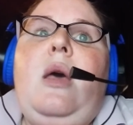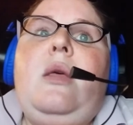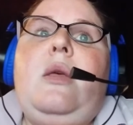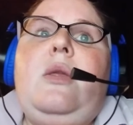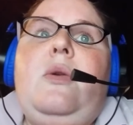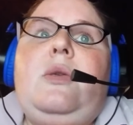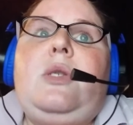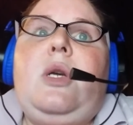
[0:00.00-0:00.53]

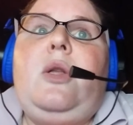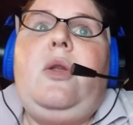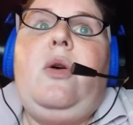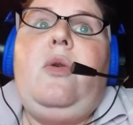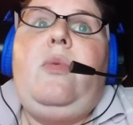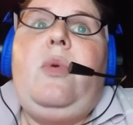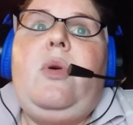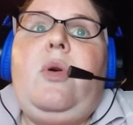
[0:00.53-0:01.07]
And there's a
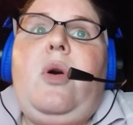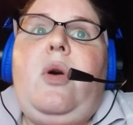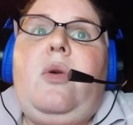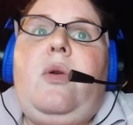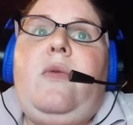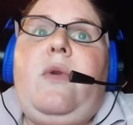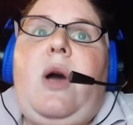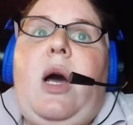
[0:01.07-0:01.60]
global
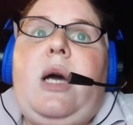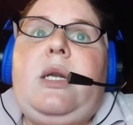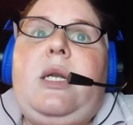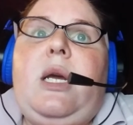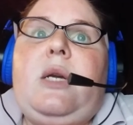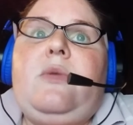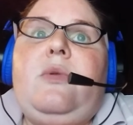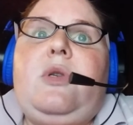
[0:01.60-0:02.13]
code of
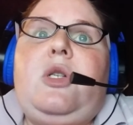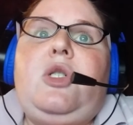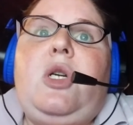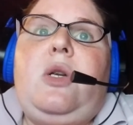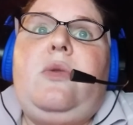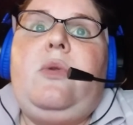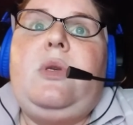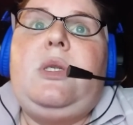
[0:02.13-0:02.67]
conduct, which is a
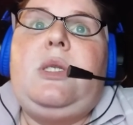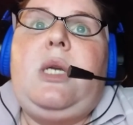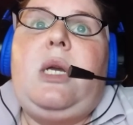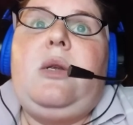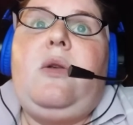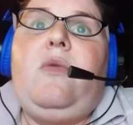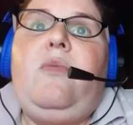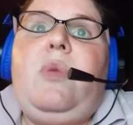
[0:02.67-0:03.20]
general
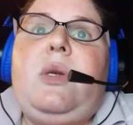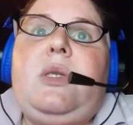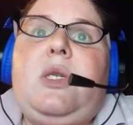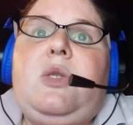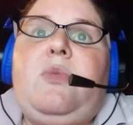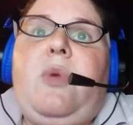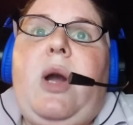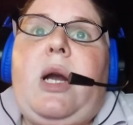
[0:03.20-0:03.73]
standard
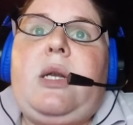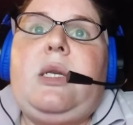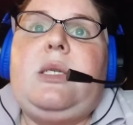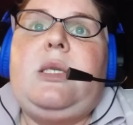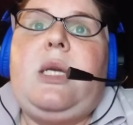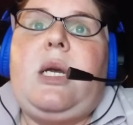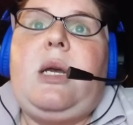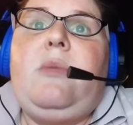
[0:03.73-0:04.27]
business
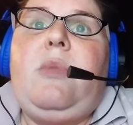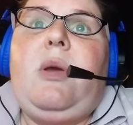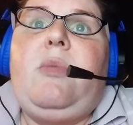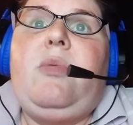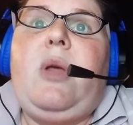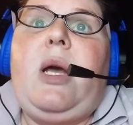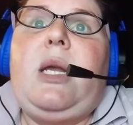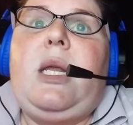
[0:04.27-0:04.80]
practice that can be
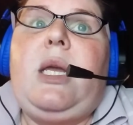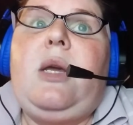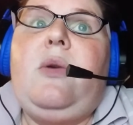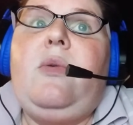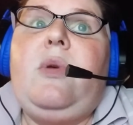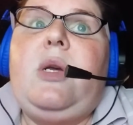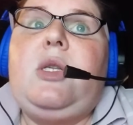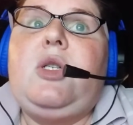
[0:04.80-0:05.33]
applied
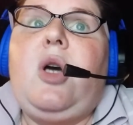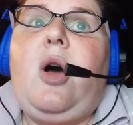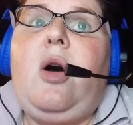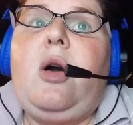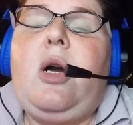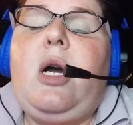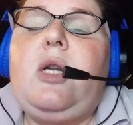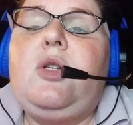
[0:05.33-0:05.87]
equally to all
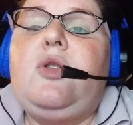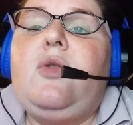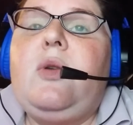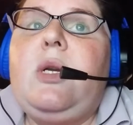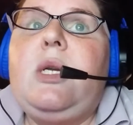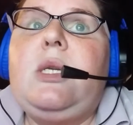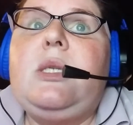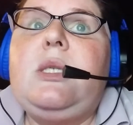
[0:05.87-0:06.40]

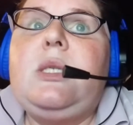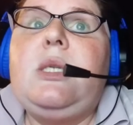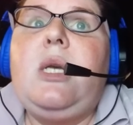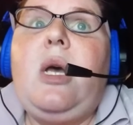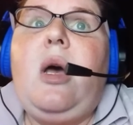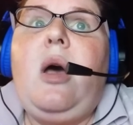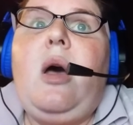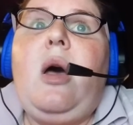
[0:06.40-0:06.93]
countries
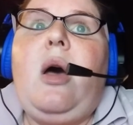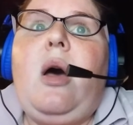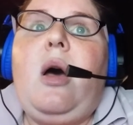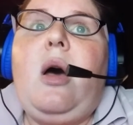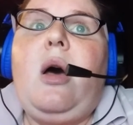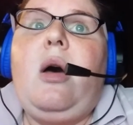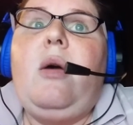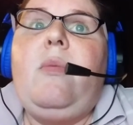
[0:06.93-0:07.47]

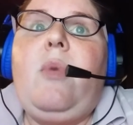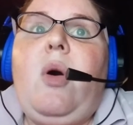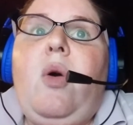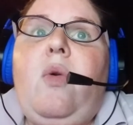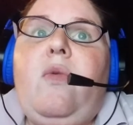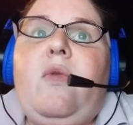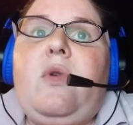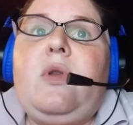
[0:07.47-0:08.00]

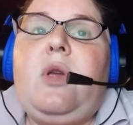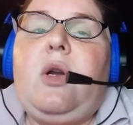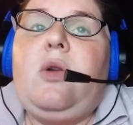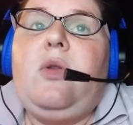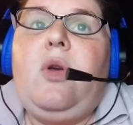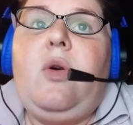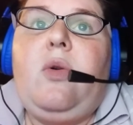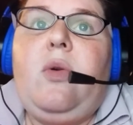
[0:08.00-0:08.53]
over their
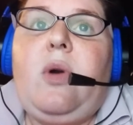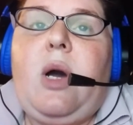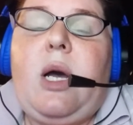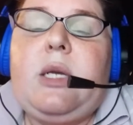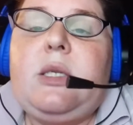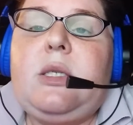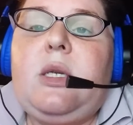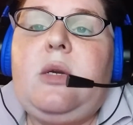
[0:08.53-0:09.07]
local
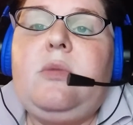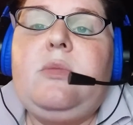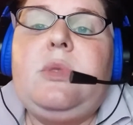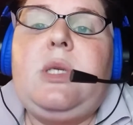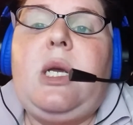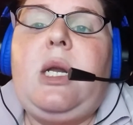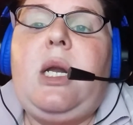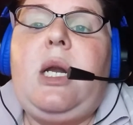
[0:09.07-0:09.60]

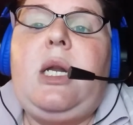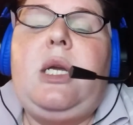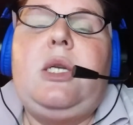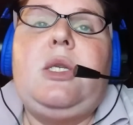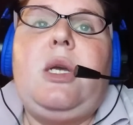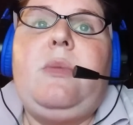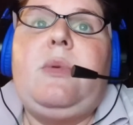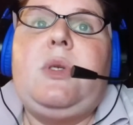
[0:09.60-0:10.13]
customs and any
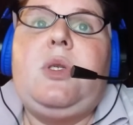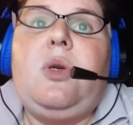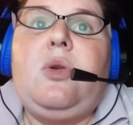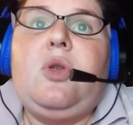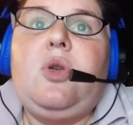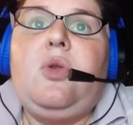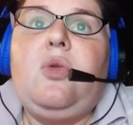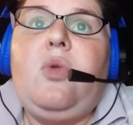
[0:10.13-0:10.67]
type of
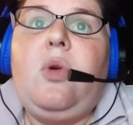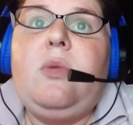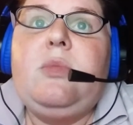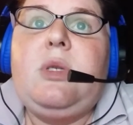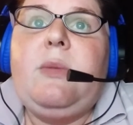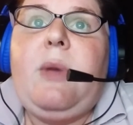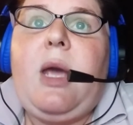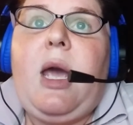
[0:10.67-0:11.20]
social
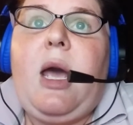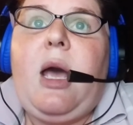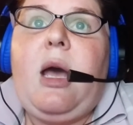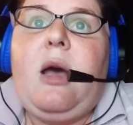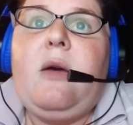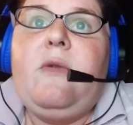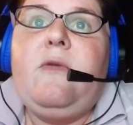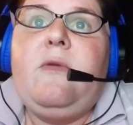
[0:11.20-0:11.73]
norms they may
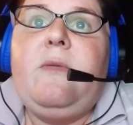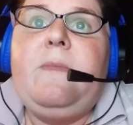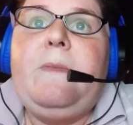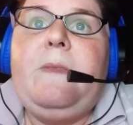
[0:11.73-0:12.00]
have.